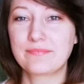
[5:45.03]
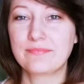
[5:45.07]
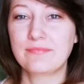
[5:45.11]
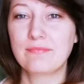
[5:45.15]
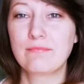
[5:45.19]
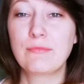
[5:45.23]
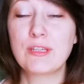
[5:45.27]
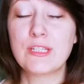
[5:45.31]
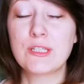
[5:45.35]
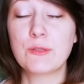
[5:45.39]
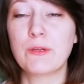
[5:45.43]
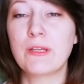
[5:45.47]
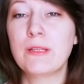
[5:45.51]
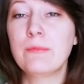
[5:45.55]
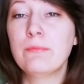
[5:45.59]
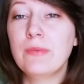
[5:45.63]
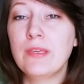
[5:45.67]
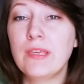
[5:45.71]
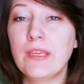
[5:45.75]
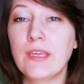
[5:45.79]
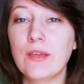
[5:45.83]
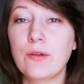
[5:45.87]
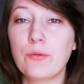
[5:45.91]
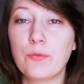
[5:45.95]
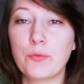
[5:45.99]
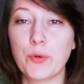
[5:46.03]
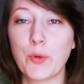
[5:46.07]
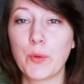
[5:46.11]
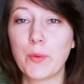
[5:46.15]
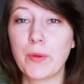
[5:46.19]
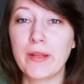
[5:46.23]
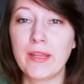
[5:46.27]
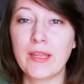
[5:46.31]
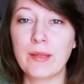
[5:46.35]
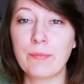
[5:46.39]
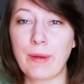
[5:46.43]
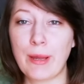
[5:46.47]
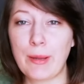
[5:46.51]
Between me
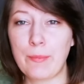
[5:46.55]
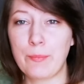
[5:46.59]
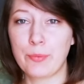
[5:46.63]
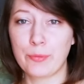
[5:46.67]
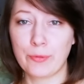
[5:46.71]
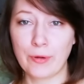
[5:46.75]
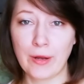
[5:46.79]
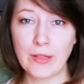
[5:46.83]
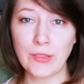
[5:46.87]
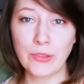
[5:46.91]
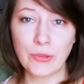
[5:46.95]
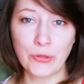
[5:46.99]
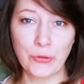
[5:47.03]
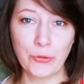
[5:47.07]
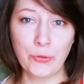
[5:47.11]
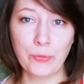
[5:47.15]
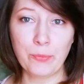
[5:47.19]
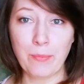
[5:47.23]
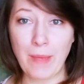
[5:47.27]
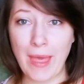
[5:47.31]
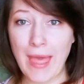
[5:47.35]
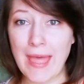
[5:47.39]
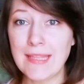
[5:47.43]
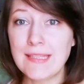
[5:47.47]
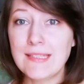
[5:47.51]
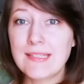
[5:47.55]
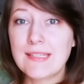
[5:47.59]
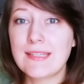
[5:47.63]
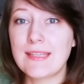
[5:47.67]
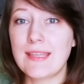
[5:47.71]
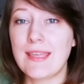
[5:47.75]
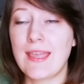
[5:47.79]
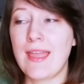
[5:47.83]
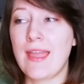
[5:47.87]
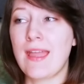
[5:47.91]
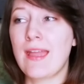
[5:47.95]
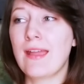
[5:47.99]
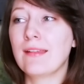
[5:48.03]
ruining my brand new mats
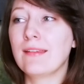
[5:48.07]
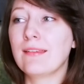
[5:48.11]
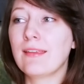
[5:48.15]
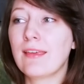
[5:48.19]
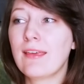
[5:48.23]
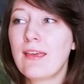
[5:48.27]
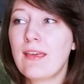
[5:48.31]
and